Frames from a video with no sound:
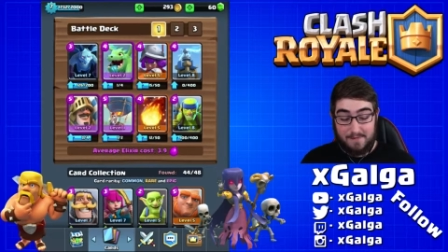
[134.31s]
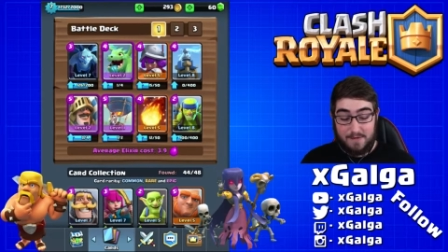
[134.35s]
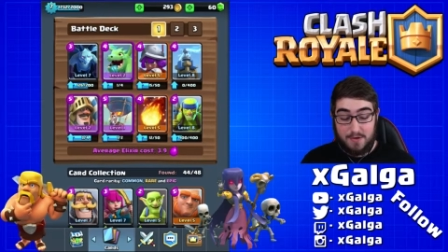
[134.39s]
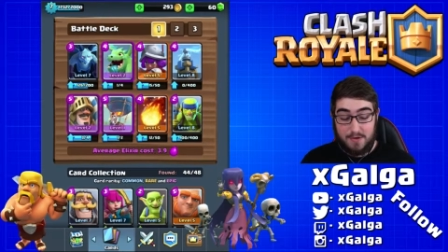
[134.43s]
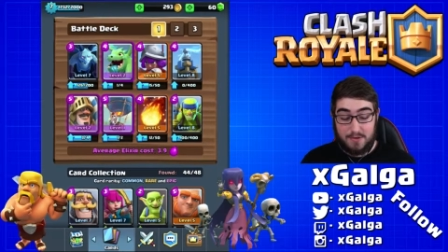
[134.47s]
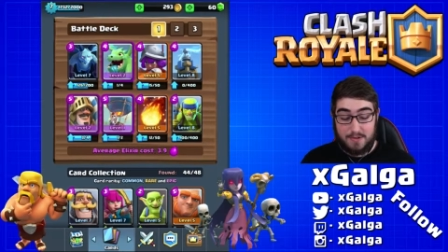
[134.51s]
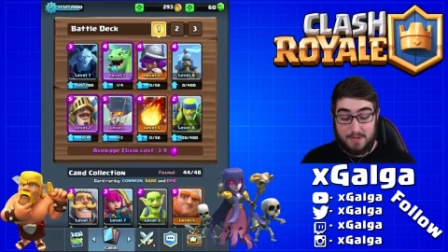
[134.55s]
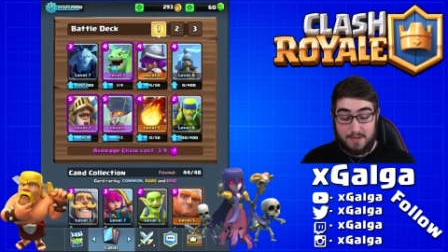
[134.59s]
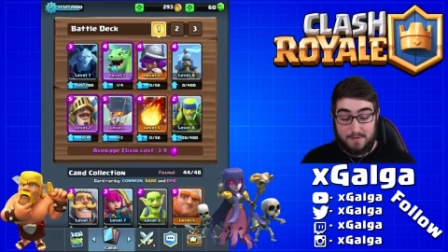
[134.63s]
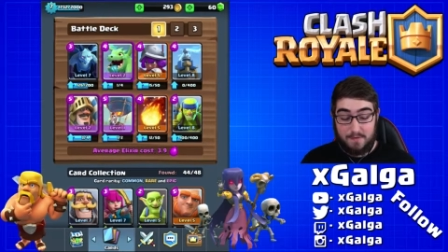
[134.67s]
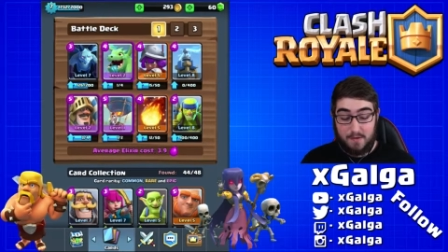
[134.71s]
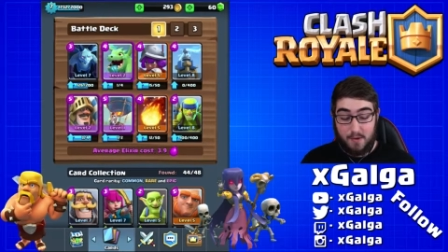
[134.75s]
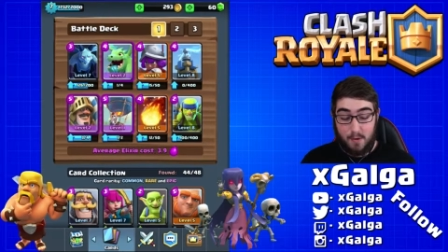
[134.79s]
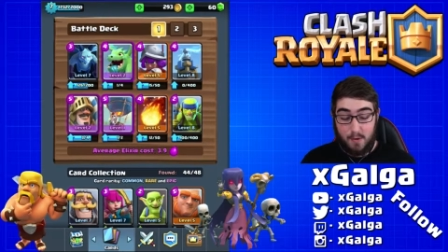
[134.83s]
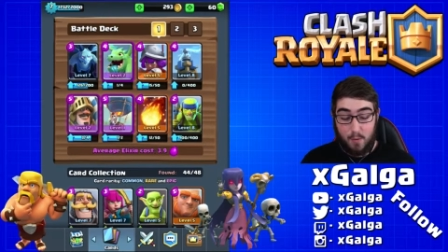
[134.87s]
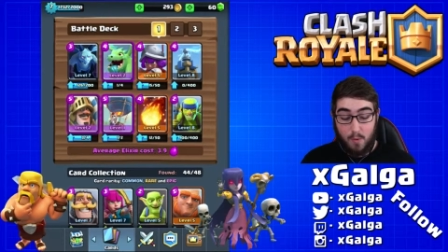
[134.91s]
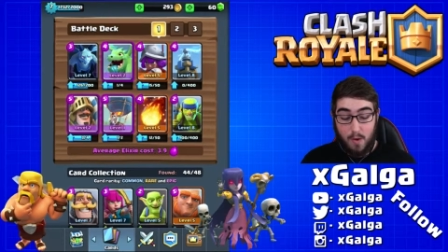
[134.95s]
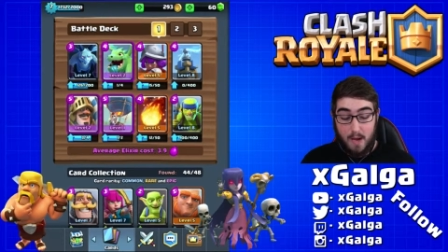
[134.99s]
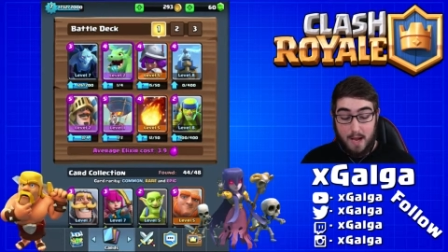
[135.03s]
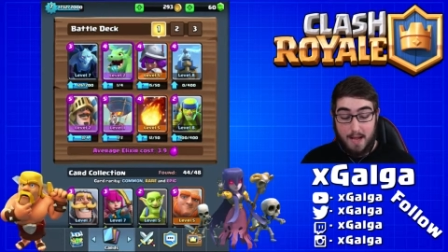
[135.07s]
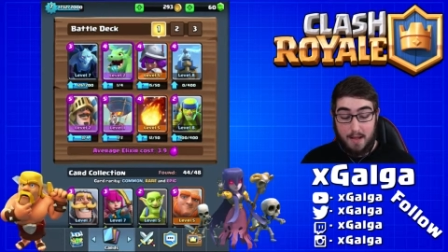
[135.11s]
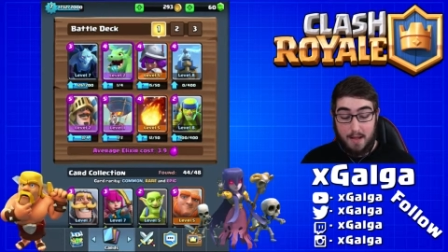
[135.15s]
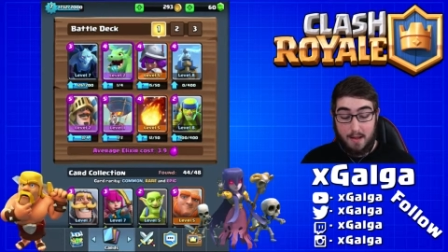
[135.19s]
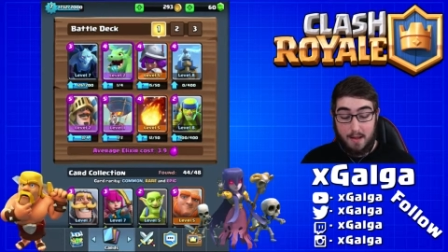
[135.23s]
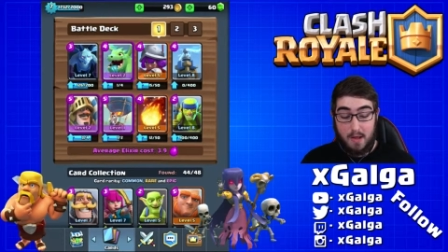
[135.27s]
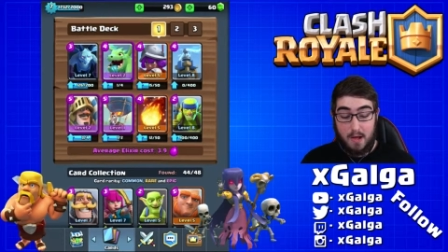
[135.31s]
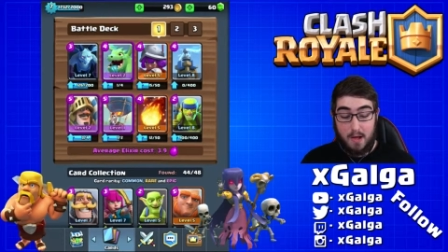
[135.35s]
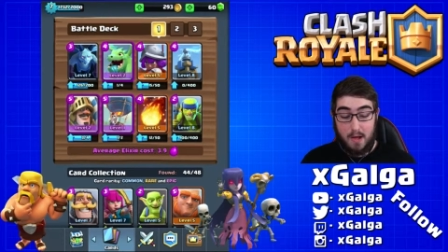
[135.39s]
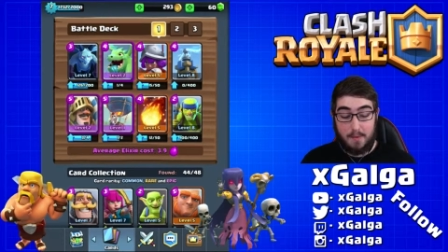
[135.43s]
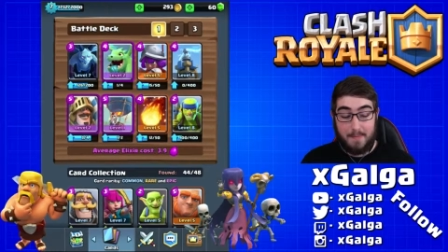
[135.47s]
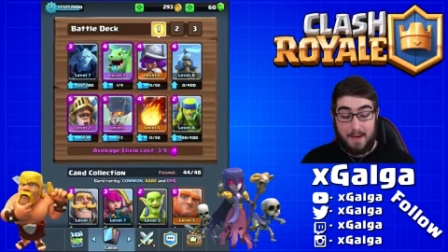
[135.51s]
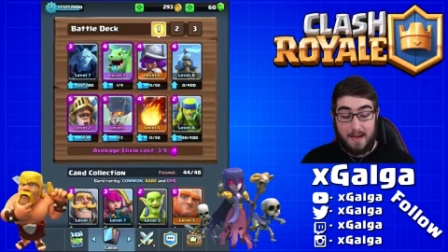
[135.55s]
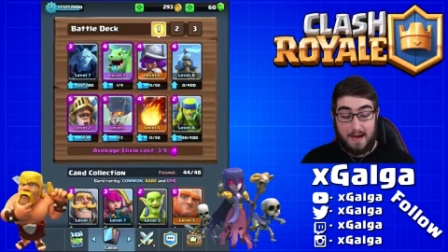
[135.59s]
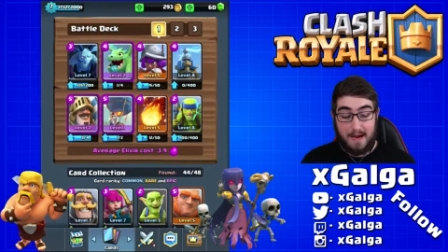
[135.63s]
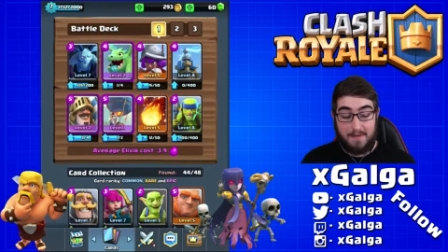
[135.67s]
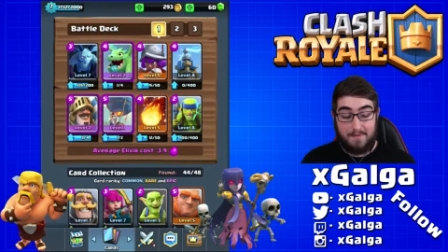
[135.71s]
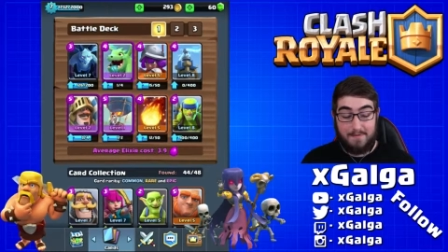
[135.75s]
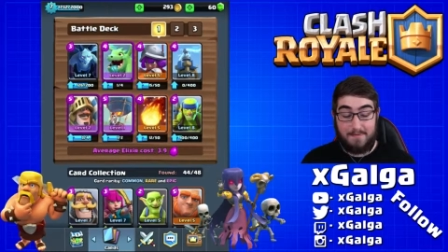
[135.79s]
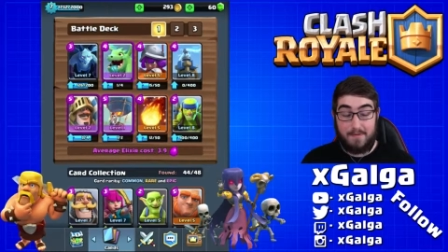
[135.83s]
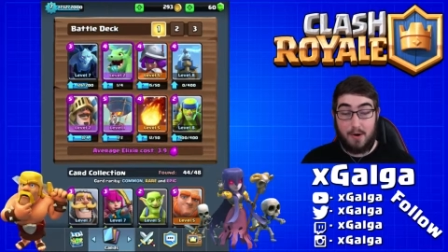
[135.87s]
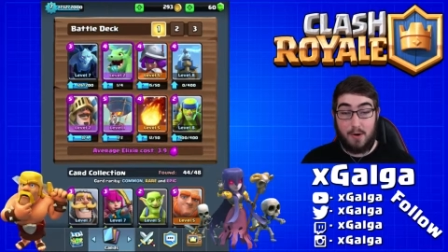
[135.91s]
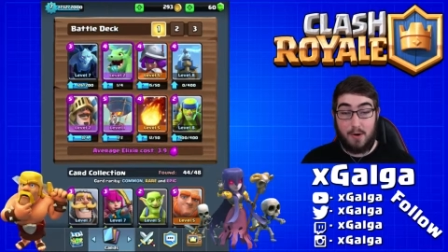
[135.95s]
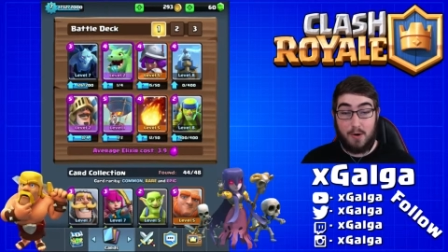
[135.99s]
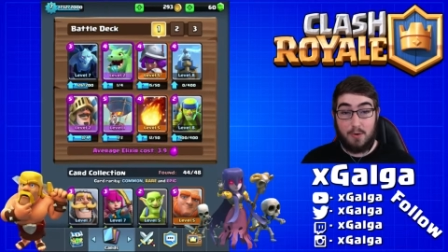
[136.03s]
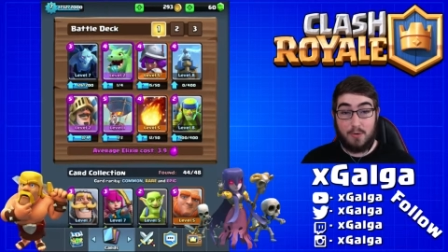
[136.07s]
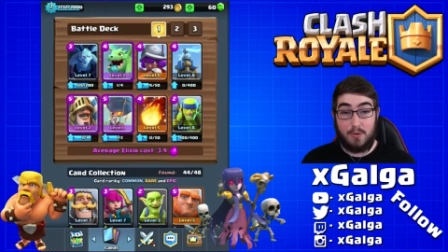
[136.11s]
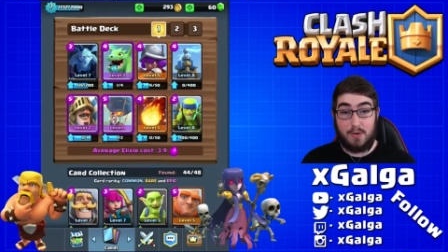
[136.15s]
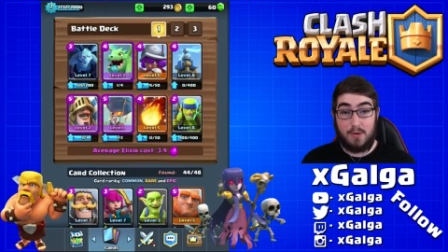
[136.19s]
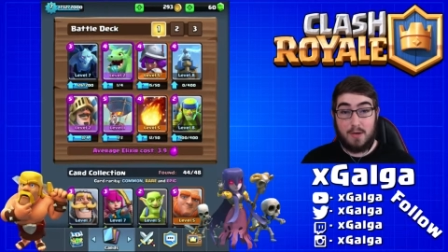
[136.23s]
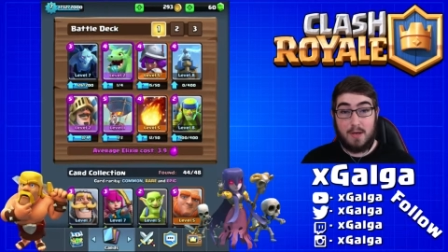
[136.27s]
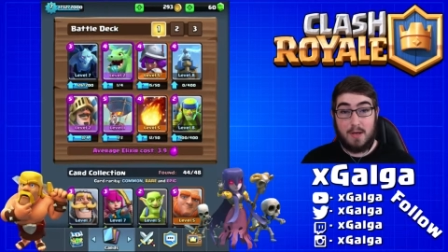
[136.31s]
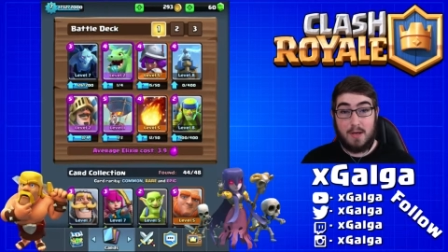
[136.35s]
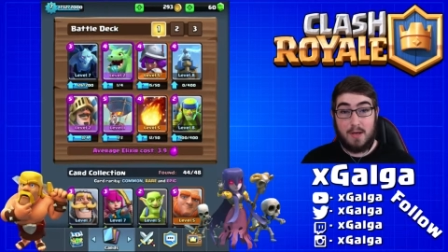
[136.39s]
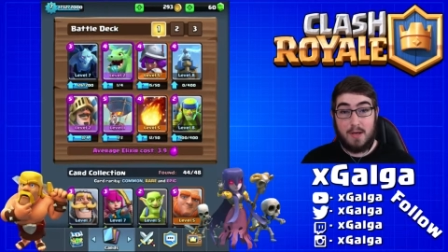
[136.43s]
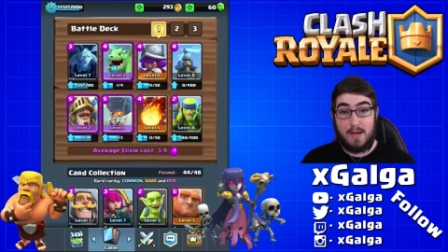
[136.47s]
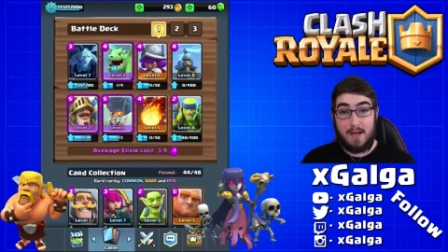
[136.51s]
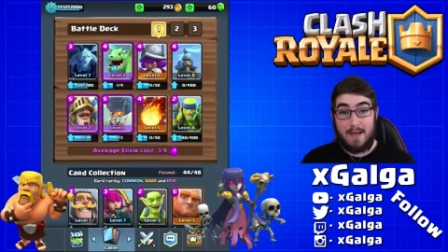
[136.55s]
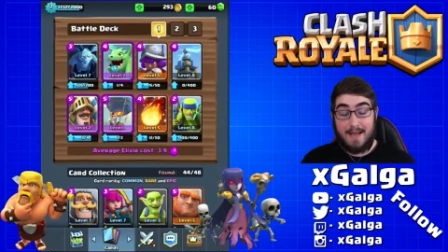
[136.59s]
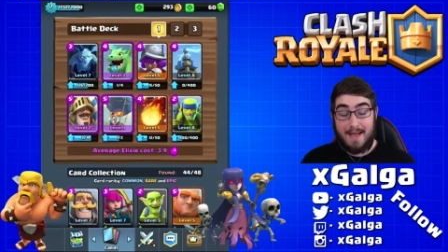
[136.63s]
I've used it for a while on my phone,